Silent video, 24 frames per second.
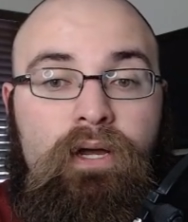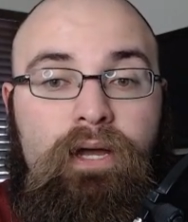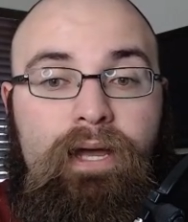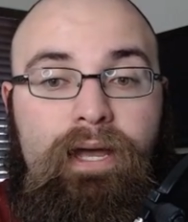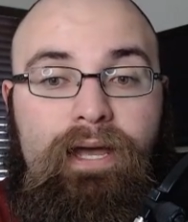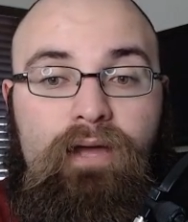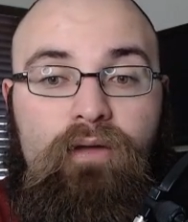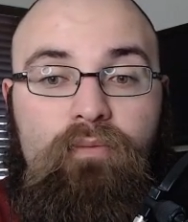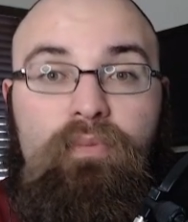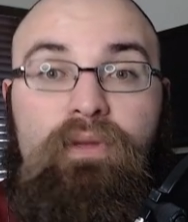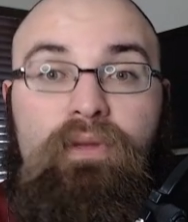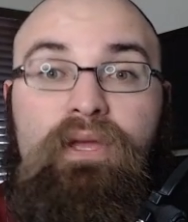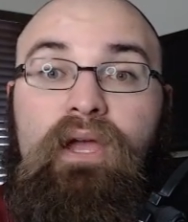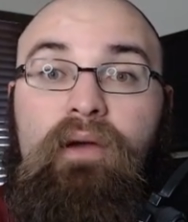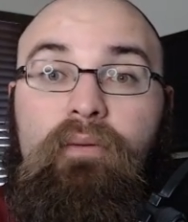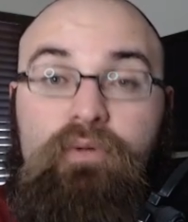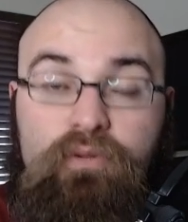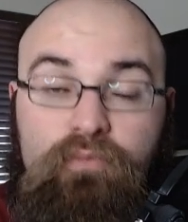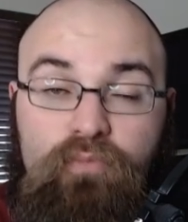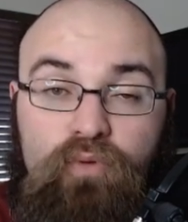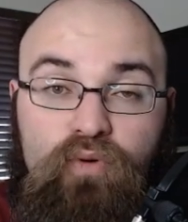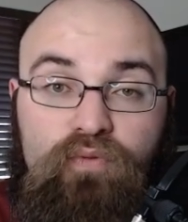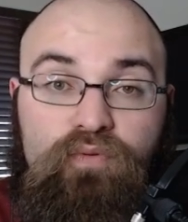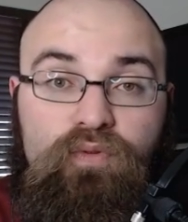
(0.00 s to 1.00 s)
and being able
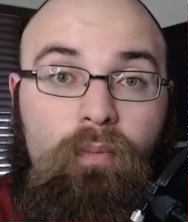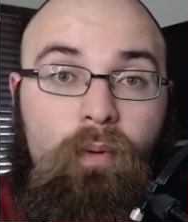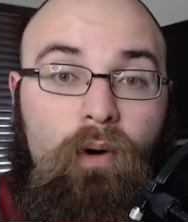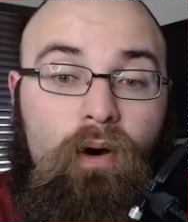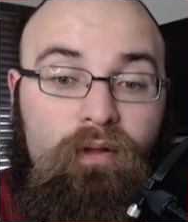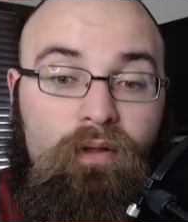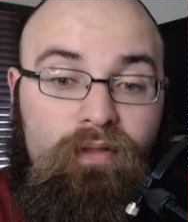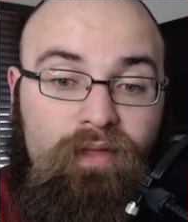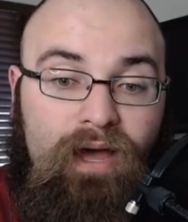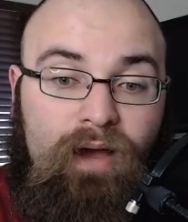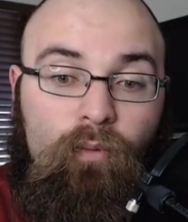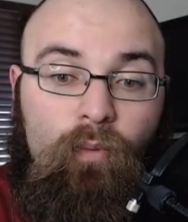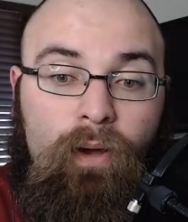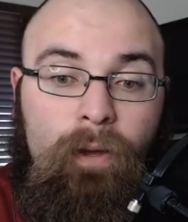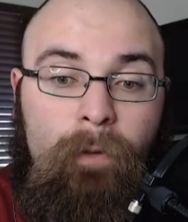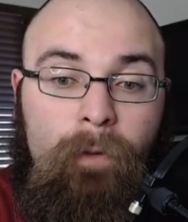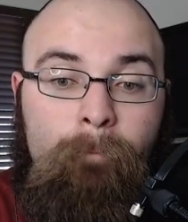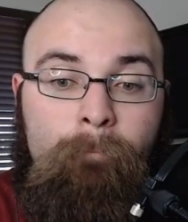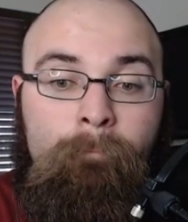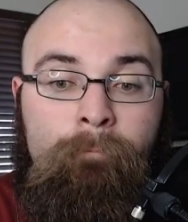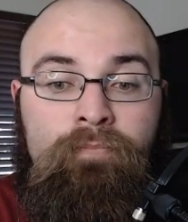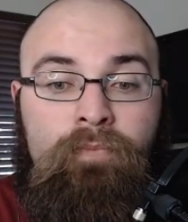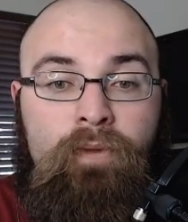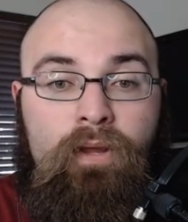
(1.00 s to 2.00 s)
to move the ball that way.